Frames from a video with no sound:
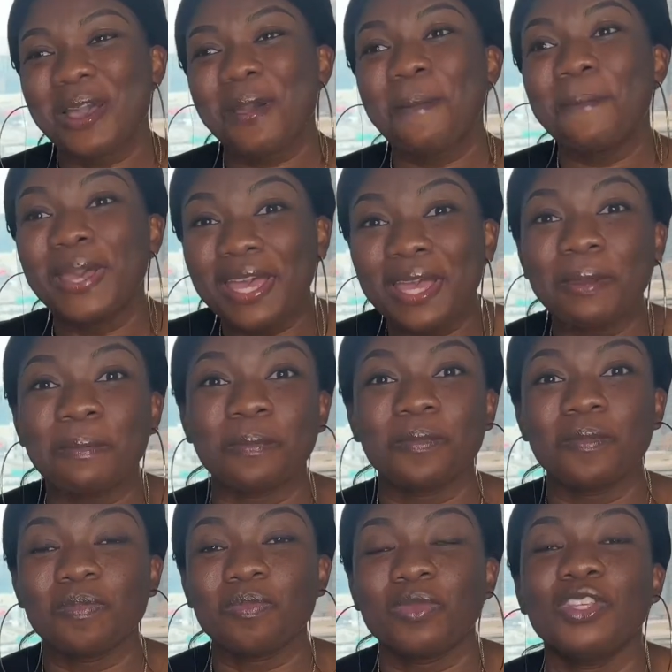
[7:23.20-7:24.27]
Babe,
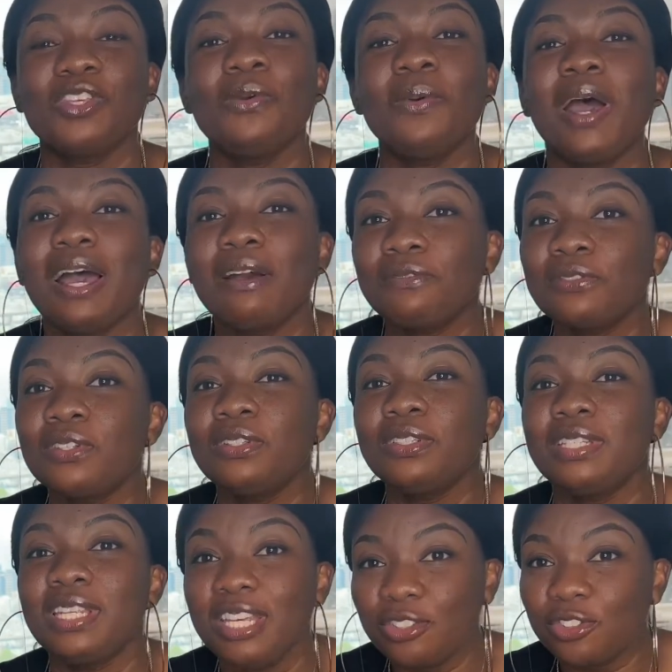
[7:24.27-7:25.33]
you have to
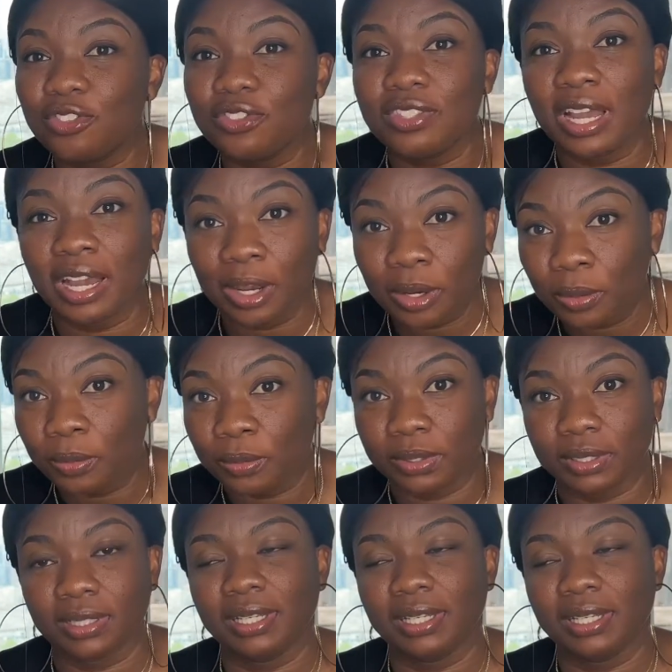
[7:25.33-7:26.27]
niche down.